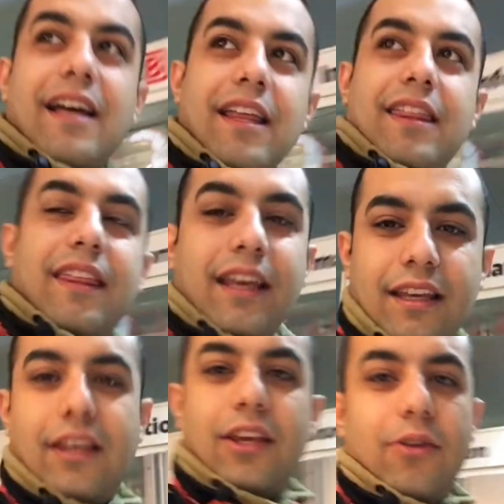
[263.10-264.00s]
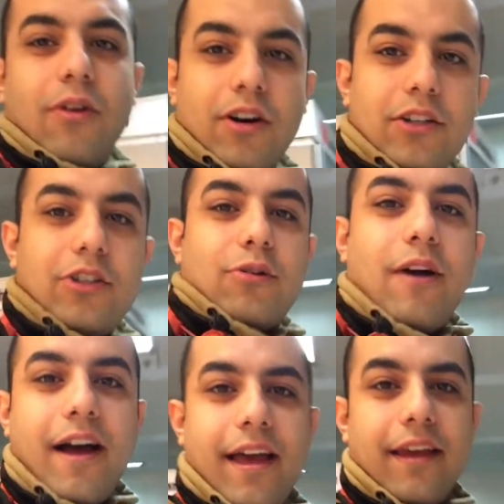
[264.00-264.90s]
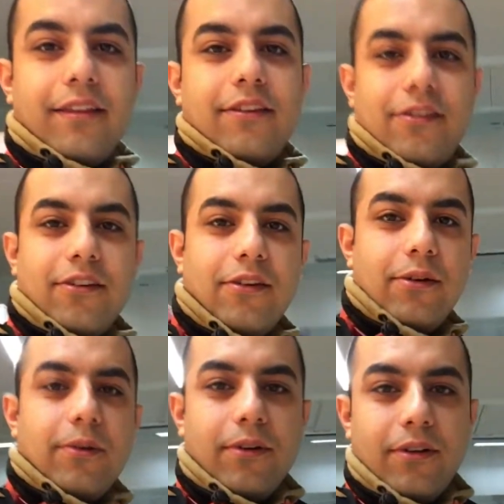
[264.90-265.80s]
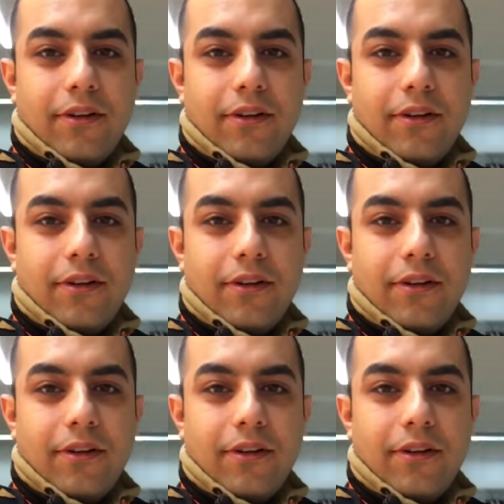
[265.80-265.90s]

I think you are trying to